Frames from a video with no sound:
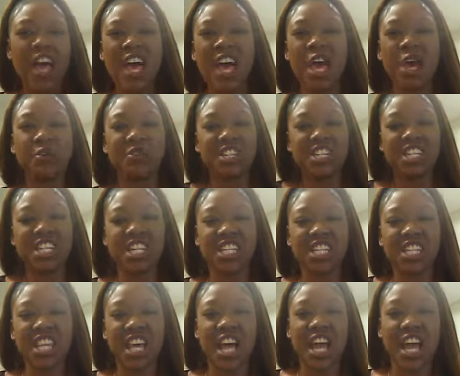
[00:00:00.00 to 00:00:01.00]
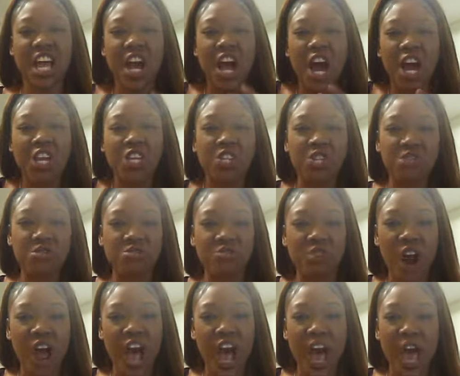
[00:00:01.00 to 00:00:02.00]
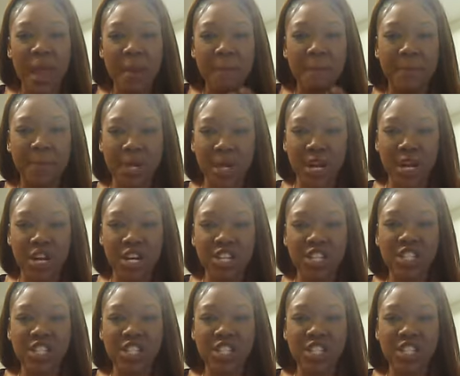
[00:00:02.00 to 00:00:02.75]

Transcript: It was just like a dry booger.